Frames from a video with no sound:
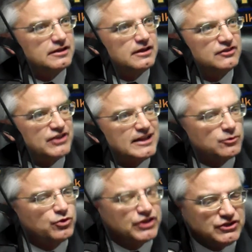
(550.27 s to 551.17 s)
Exactly.
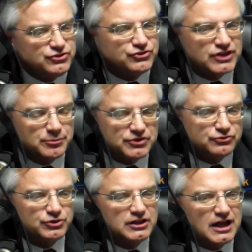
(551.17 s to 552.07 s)
Well, the insurance
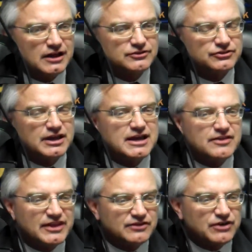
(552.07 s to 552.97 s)
companies realize
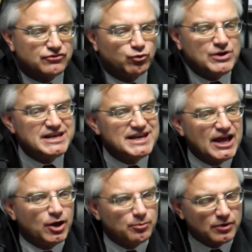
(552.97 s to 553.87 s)
that if, if we can
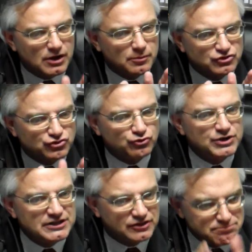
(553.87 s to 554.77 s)
help
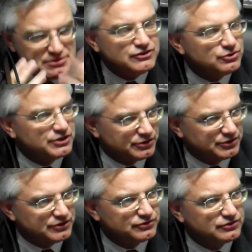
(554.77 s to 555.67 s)
treat the mental
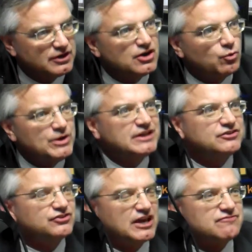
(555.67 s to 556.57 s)
illness, we can
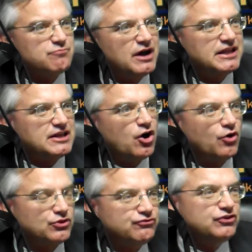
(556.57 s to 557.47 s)
save money
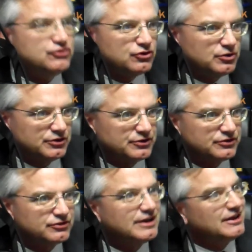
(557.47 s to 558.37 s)
on the physical
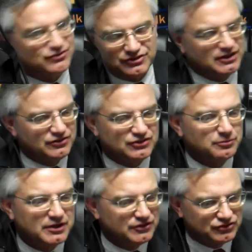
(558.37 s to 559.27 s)
illness. It's the it's the
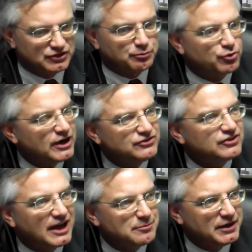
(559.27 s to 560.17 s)
it's the depressed
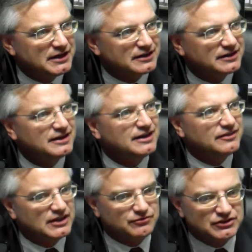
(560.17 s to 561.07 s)
diabetic
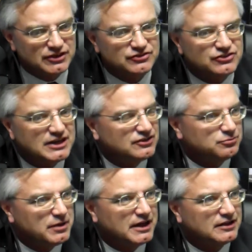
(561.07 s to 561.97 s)
that if he doesn't take his
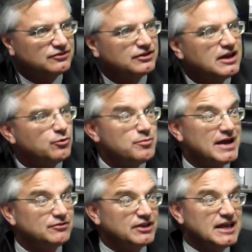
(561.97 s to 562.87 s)
meds, we may
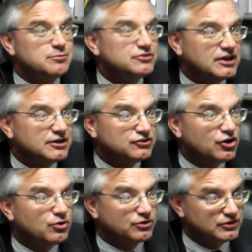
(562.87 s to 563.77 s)
have to amputate a
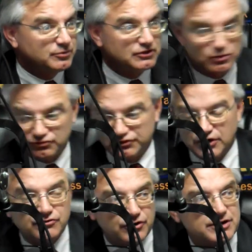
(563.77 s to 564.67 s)
toe or something. So it's
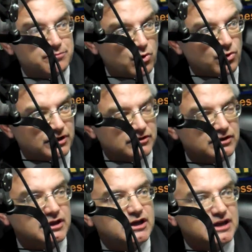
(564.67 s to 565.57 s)
very, very important
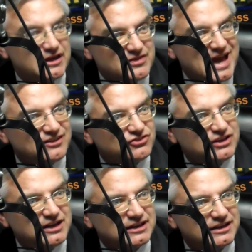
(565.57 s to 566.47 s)
in that
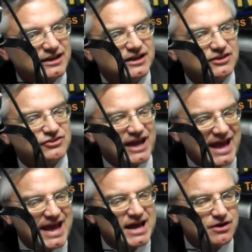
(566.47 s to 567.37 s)
setting to
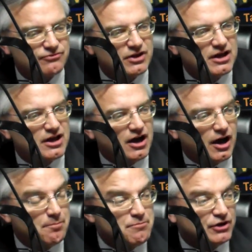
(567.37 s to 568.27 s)
have
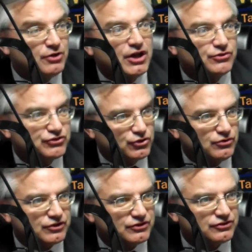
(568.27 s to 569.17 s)
a mental health
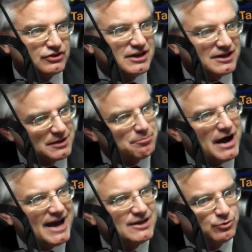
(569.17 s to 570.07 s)
service
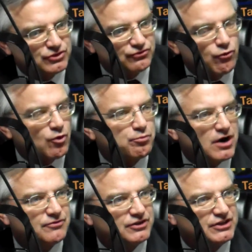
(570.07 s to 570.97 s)
combined with the
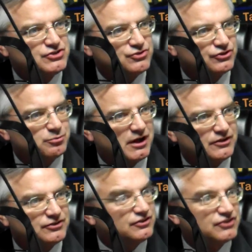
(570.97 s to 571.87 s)
for-profit insurance
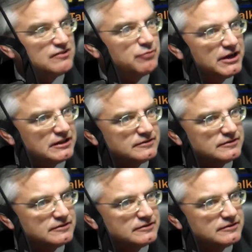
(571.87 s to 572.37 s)
policy to save money.